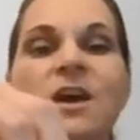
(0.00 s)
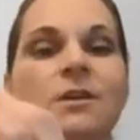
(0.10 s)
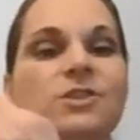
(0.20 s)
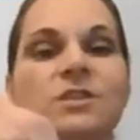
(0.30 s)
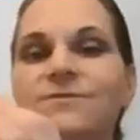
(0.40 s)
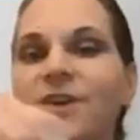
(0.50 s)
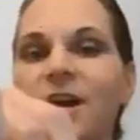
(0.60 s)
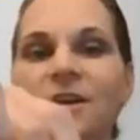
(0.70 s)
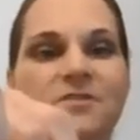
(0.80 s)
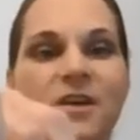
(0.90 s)
which is
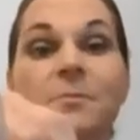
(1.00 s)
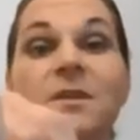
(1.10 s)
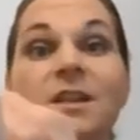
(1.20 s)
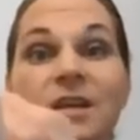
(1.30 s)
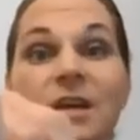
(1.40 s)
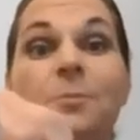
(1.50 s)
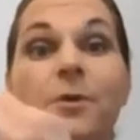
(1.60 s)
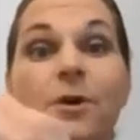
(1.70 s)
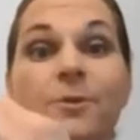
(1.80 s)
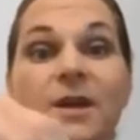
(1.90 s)
very developmentally
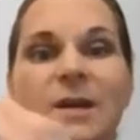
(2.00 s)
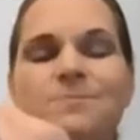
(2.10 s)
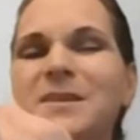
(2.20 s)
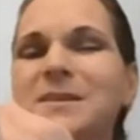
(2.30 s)
appropriate.